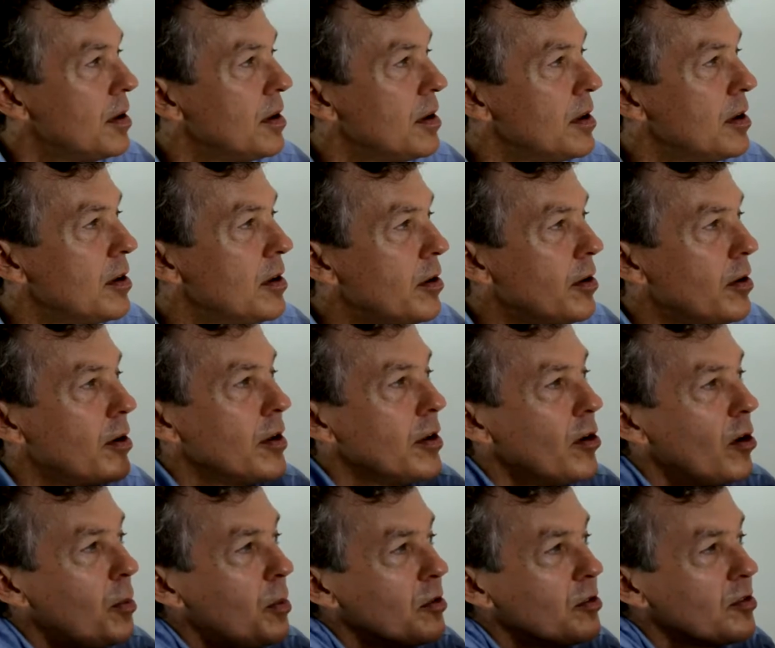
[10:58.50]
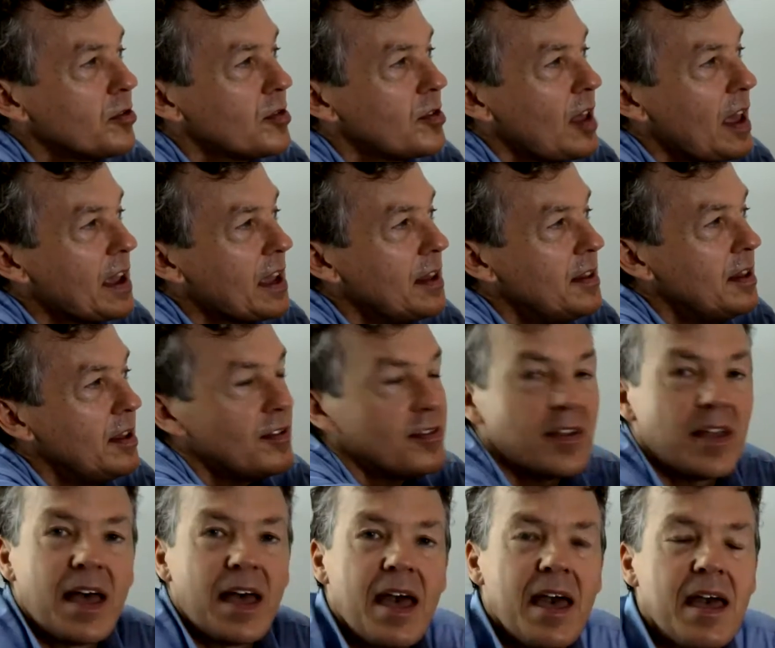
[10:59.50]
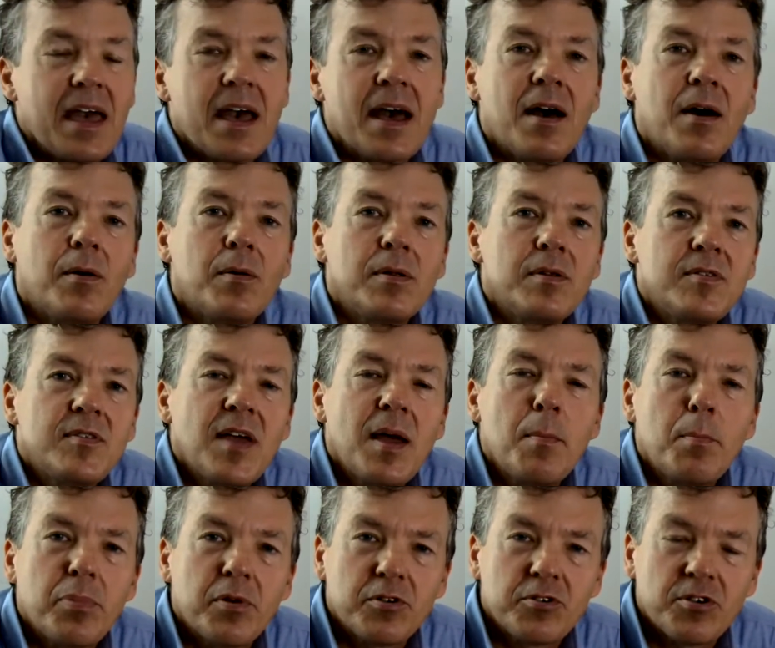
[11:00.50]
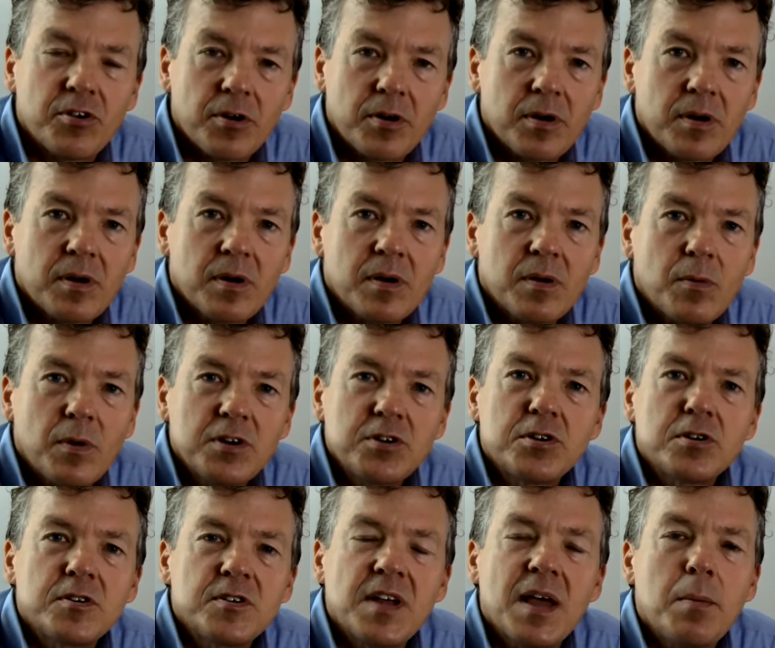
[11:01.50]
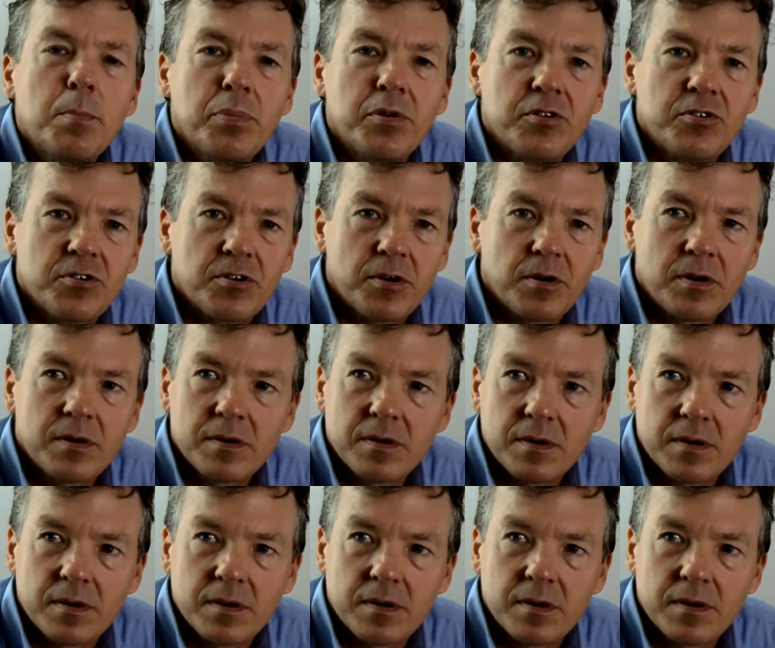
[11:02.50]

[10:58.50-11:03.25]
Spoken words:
You're almost taking this A out. Temperature. What's your temperature?